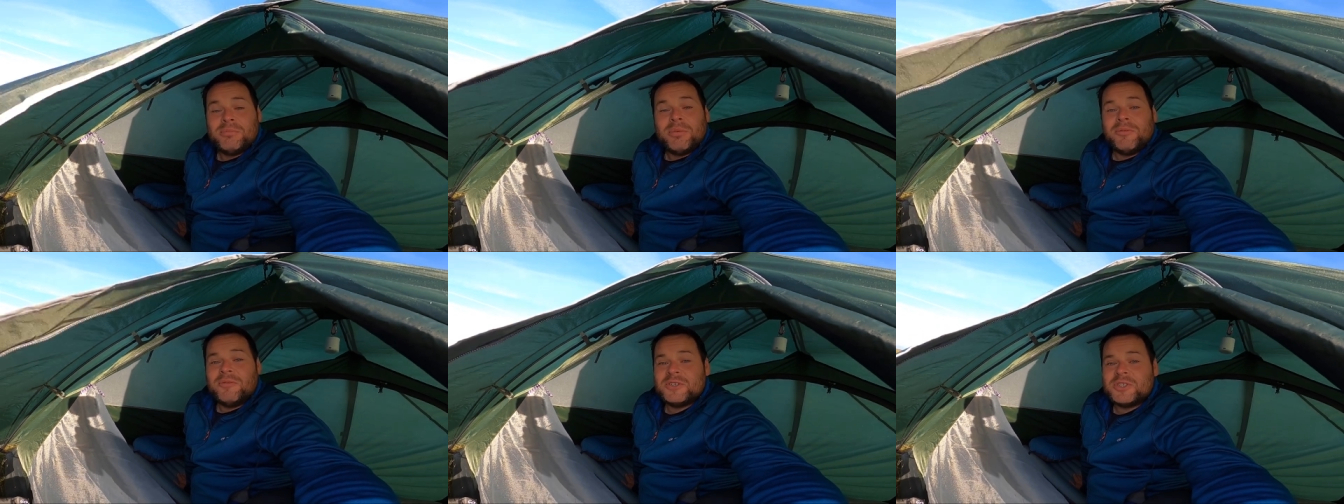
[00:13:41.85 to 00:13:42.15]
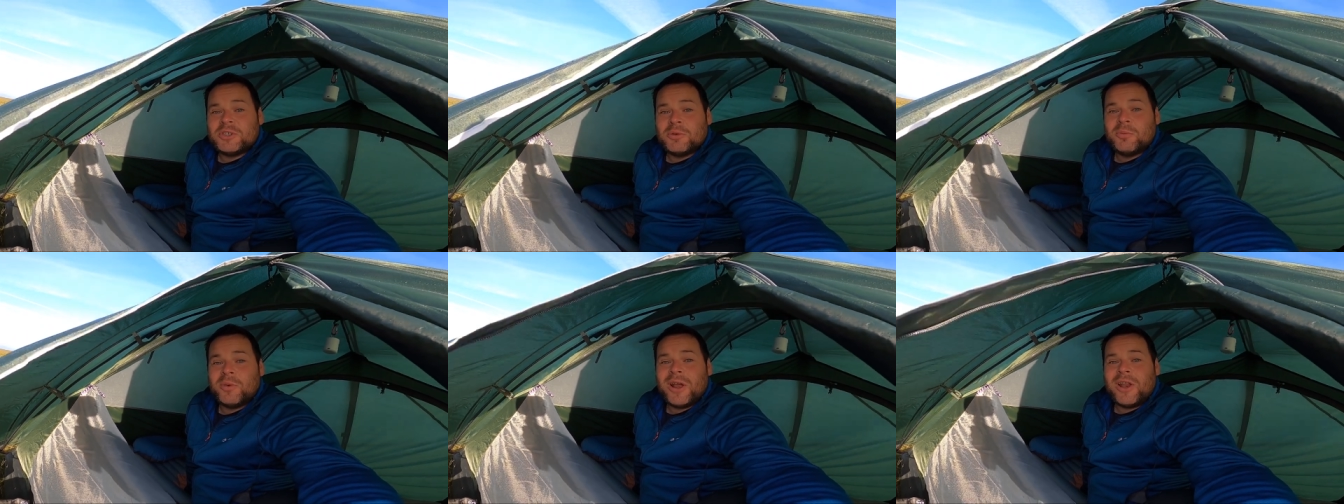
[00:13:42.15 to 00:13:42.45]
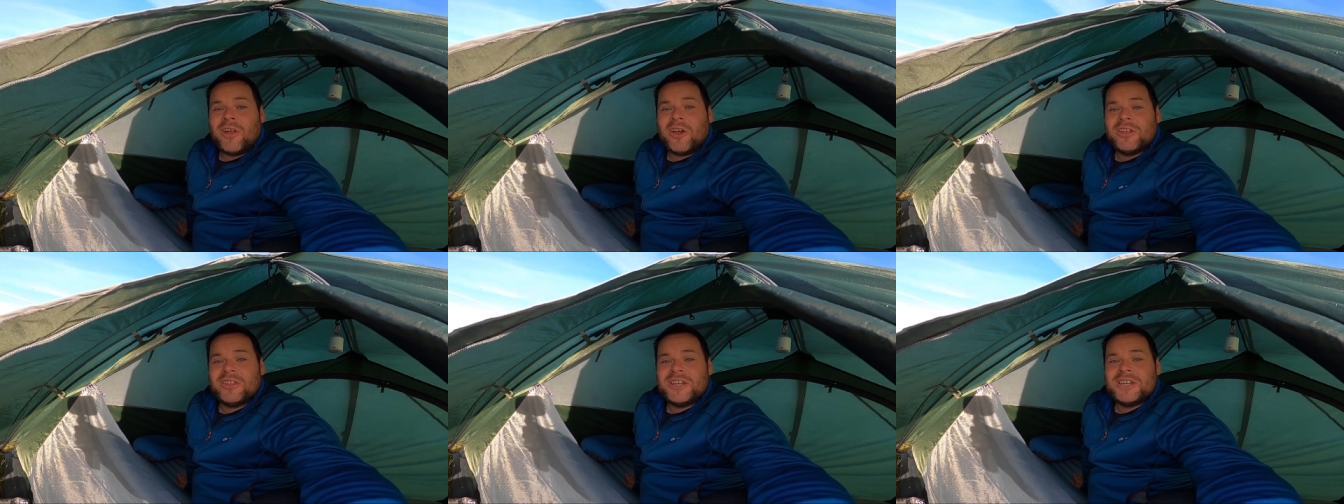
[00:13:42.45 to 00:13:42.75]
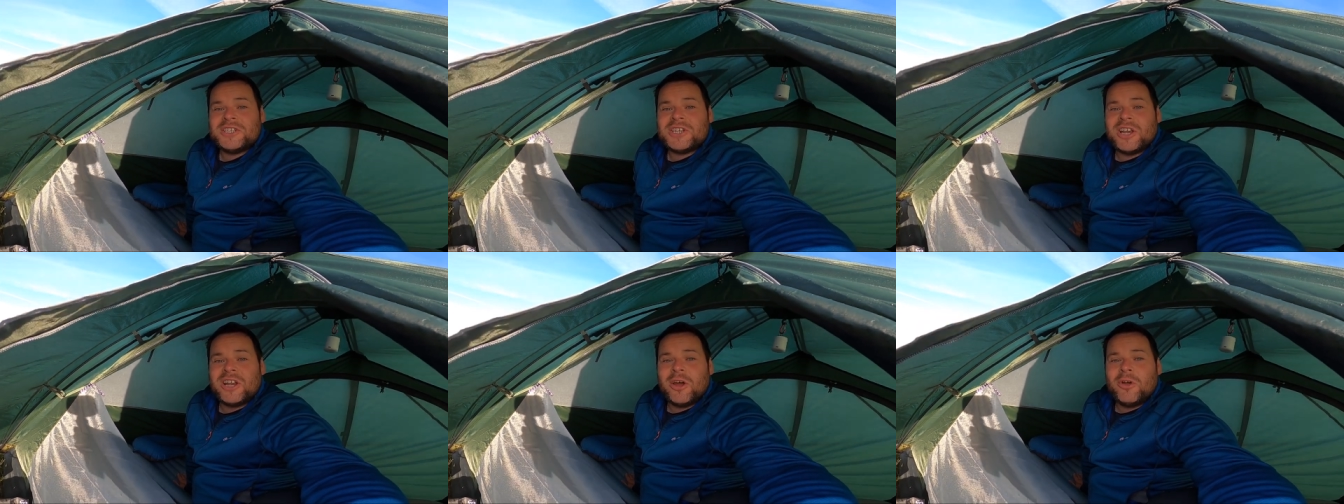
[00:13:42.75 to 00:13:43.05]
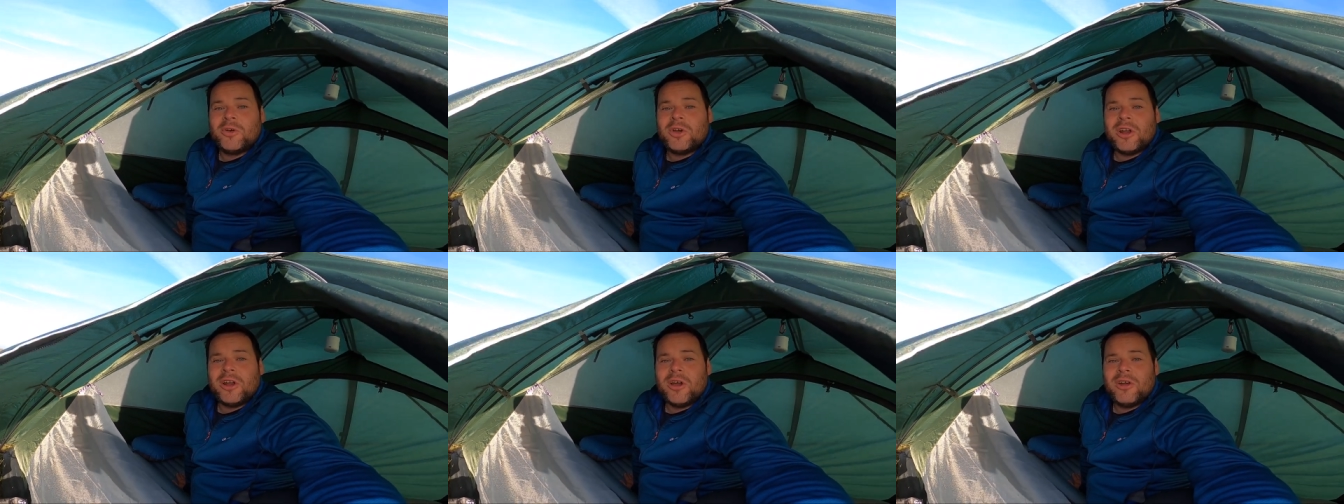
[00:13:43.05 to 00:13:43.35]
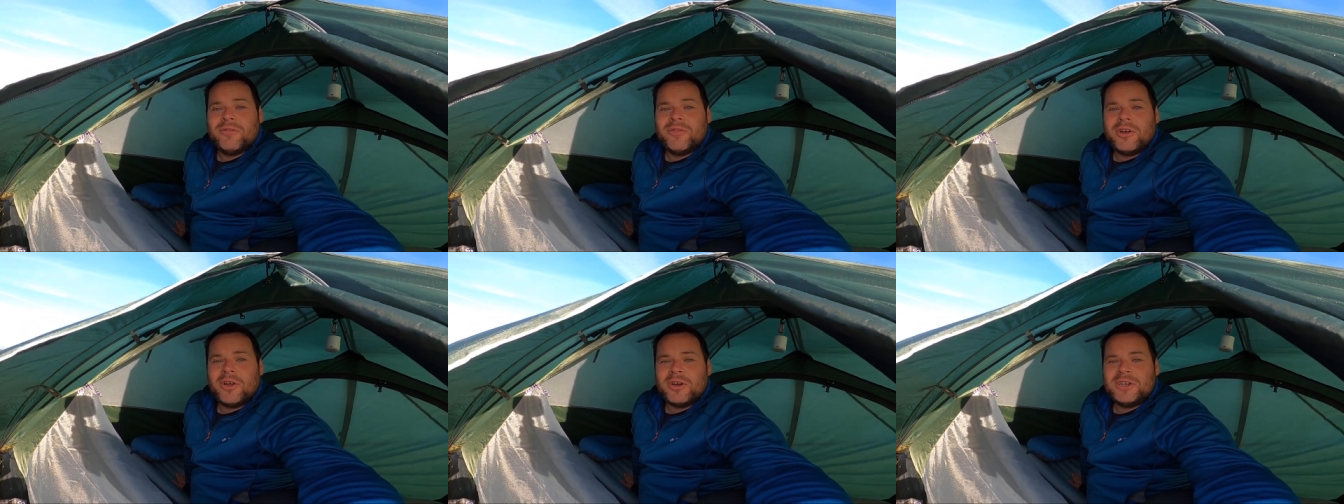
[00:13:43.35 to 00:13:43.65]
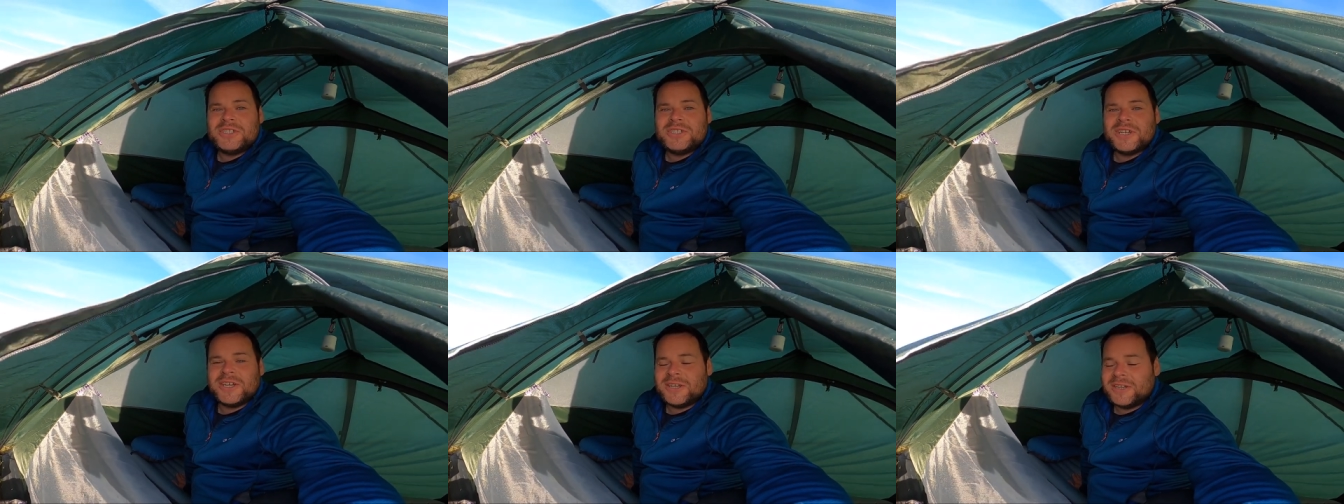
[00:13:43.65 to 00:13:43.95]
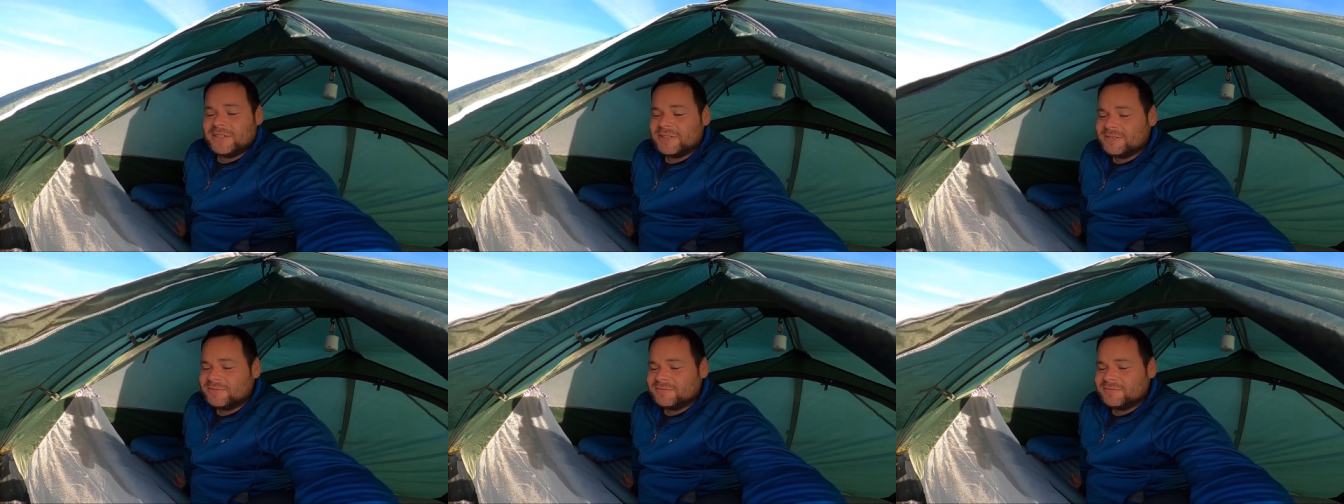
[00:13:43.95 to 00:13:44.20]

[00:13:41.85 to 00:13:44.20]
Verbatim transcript: But for somewhere like this, a local overnighter,